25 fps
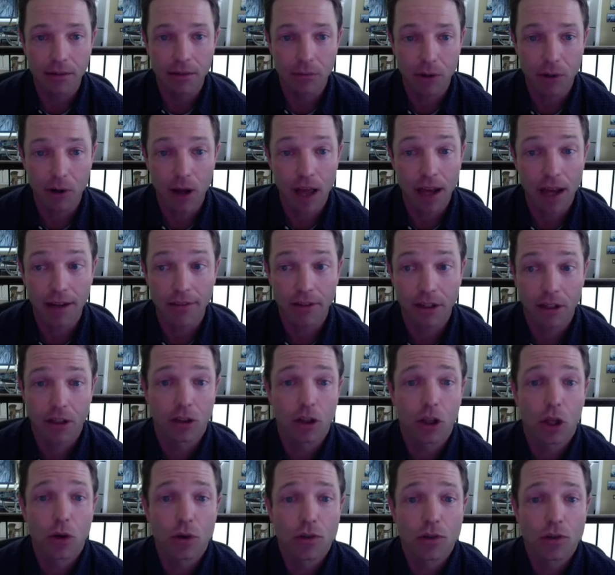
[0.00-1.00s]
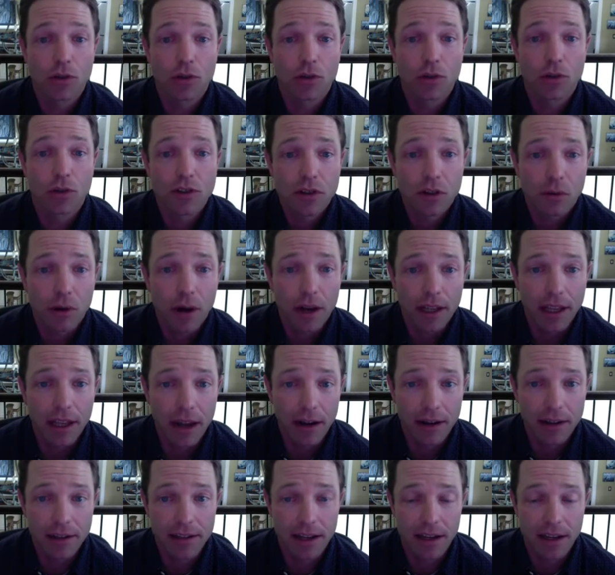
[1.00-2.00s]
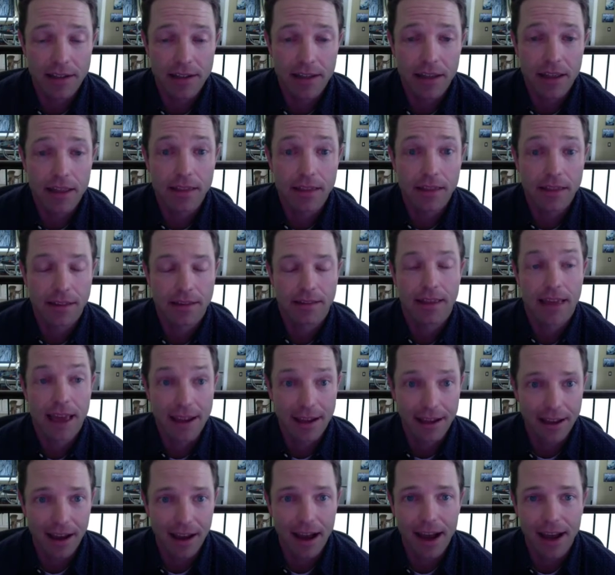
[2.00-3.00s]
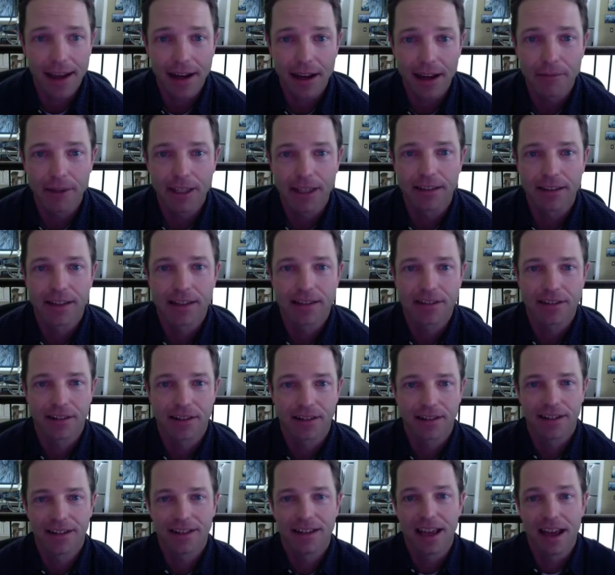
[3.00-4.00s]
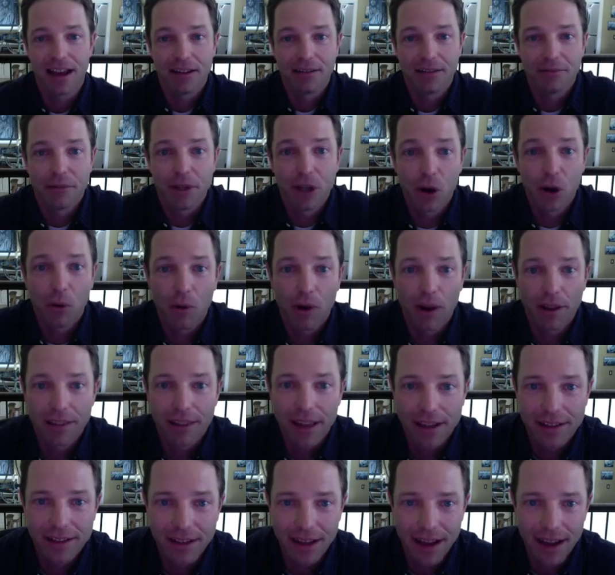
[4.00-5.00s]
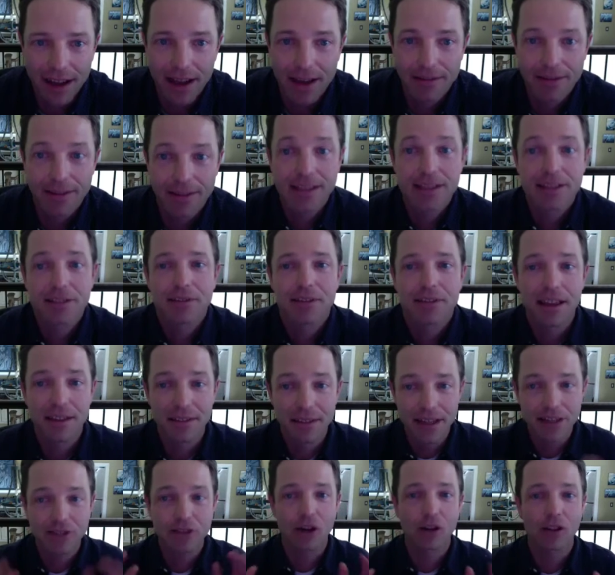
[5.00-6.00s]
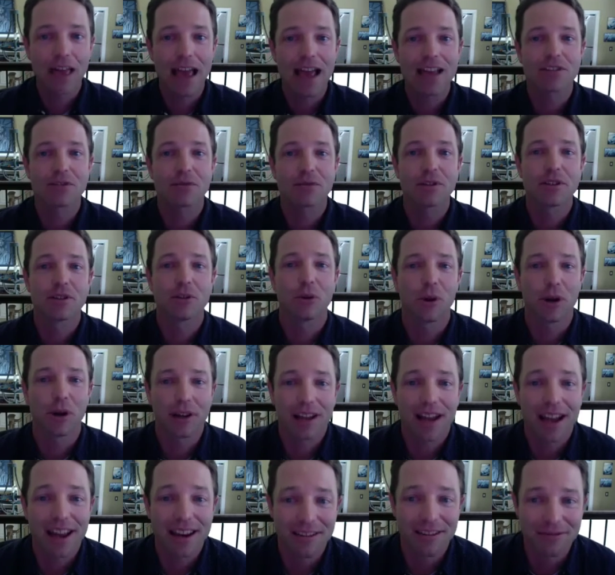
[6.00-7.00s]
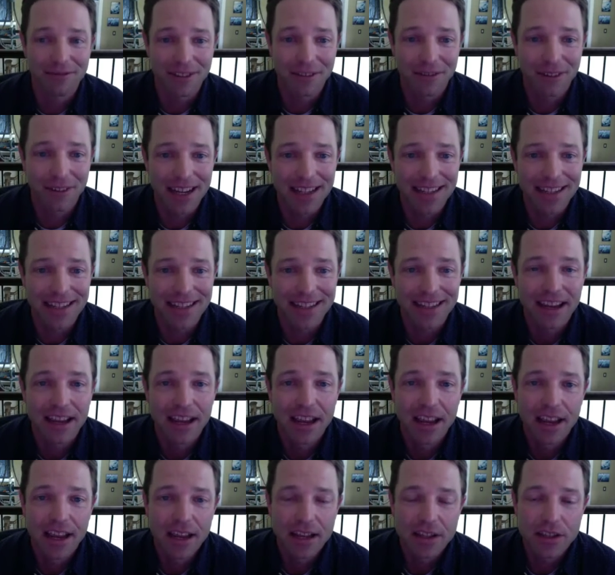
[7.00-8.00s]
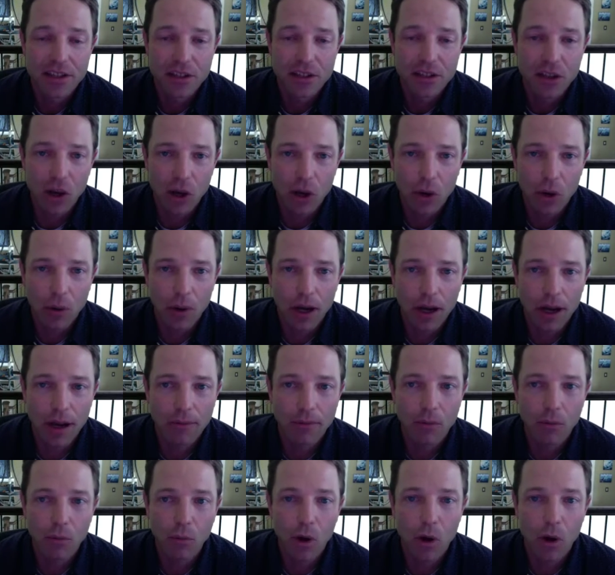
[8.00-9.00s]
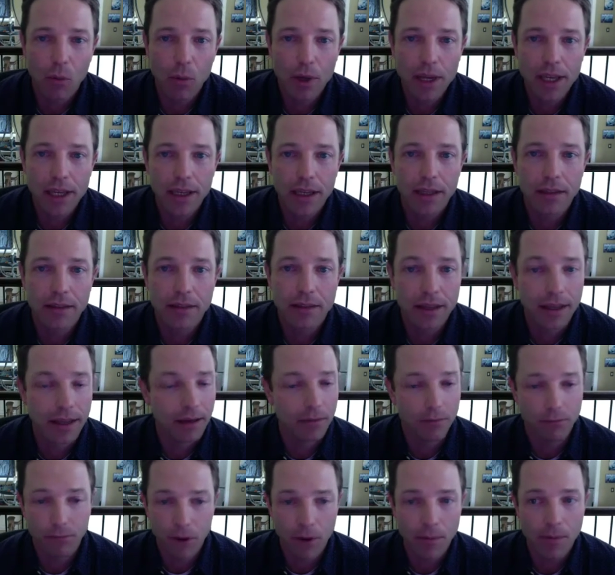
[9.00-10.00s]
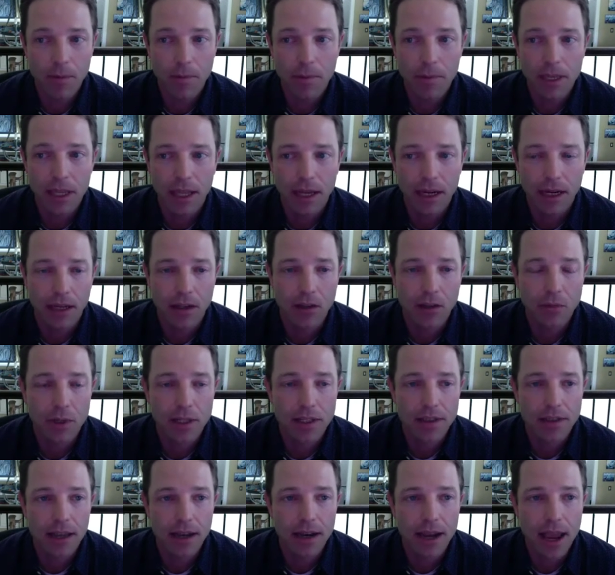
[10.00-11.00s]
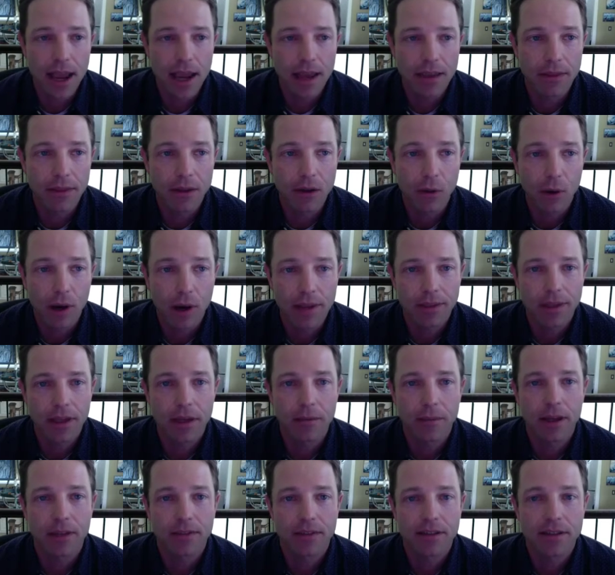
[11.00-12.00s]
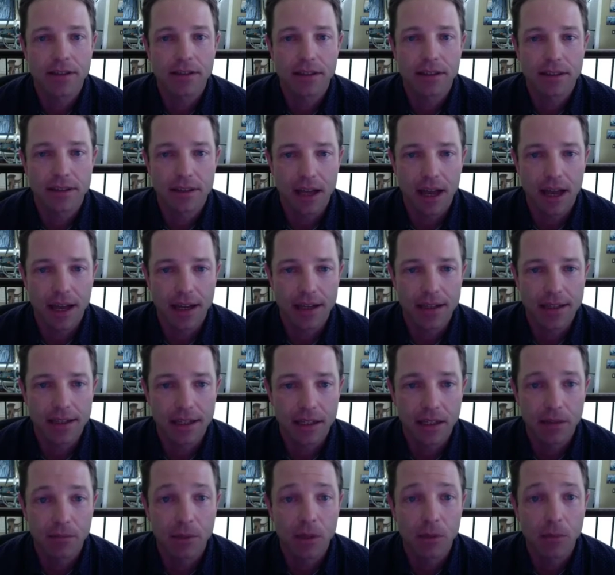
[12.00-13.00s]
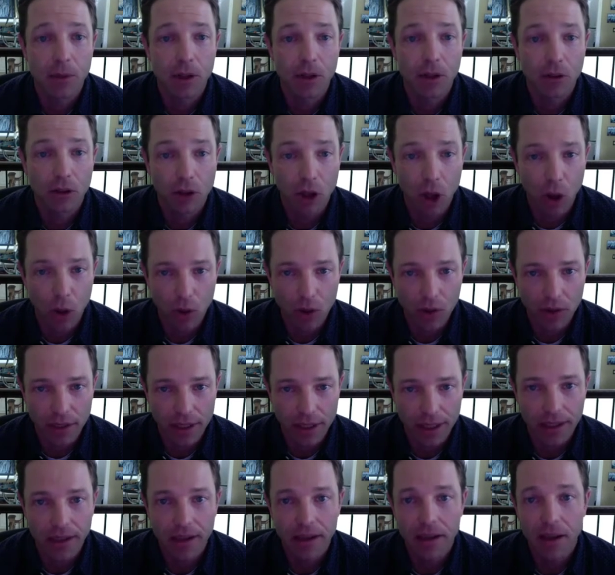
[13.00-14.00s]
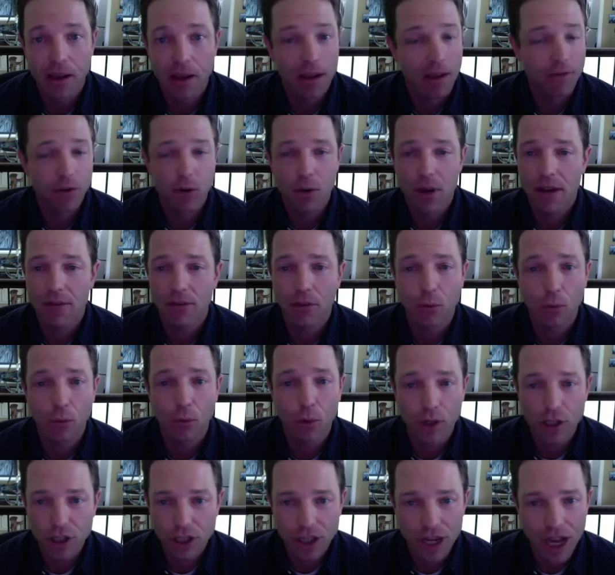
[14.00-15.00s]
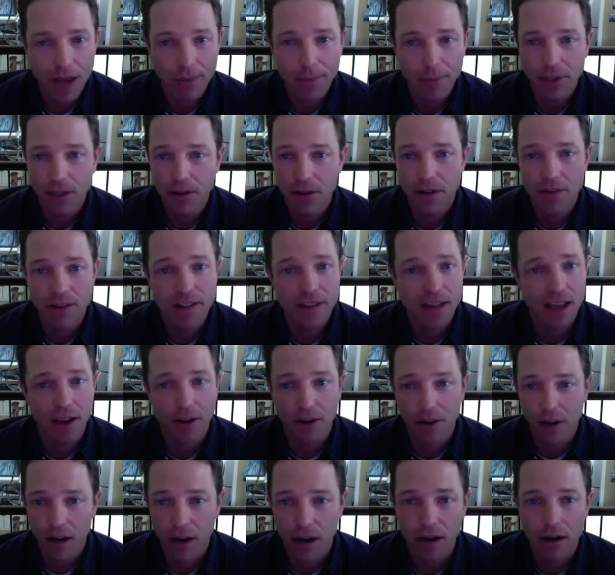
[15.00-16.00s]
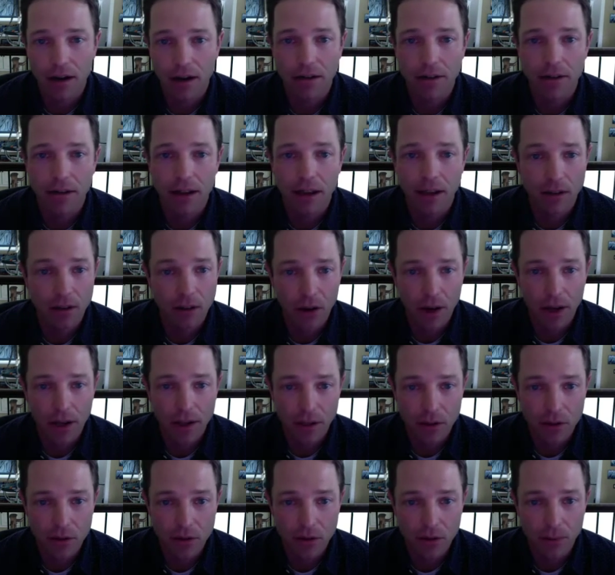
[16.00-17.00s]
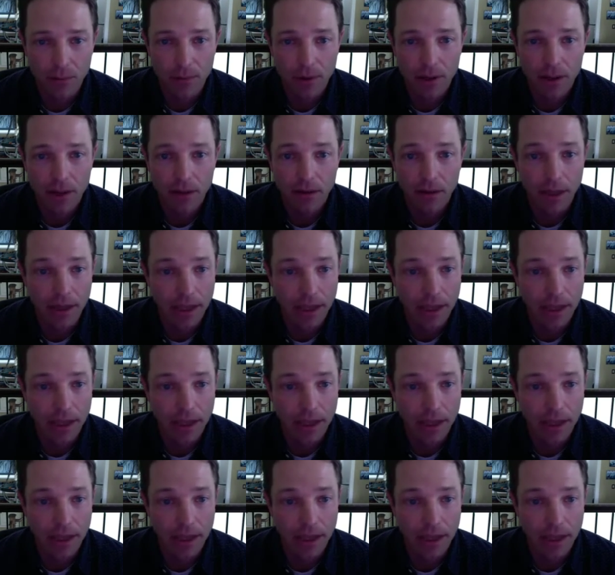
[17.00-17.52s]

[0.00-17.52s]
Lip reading: We're not even close to running out in Tennessee. Thank God. I mean, these are, we don't want that to, these are last resort kind of devices. Yeah. So what we did from the beginning is we said, hey, the great thing about this design is it can be built locally. If you have a wood shop and you have a soldering iron and you know how to use them, like